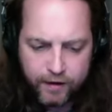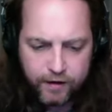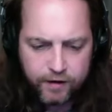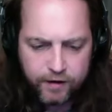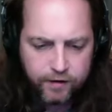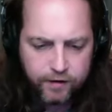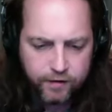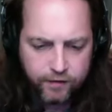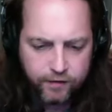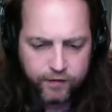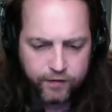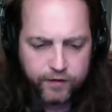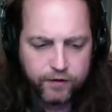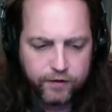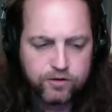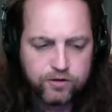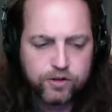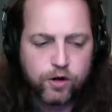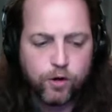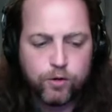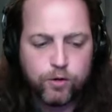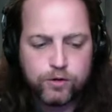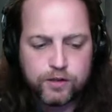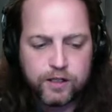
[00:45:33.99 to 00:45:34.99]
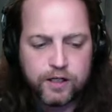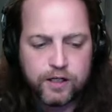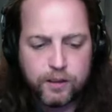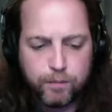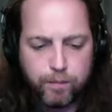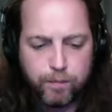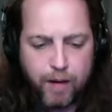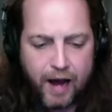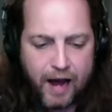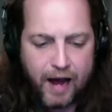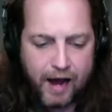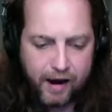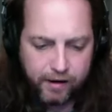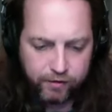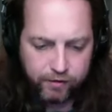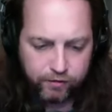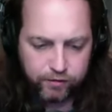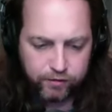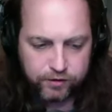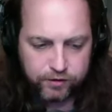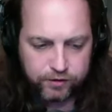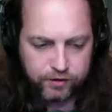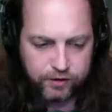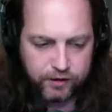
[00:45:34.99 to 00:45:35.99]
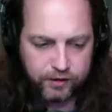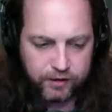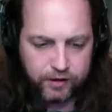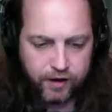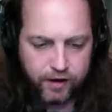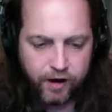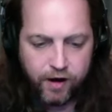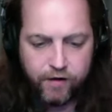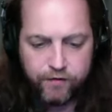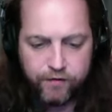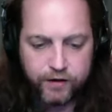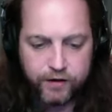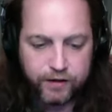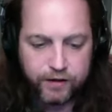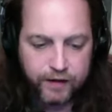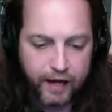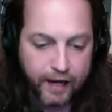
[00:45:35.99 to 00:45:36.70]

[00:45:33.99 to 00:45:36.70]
hypocrisy of it,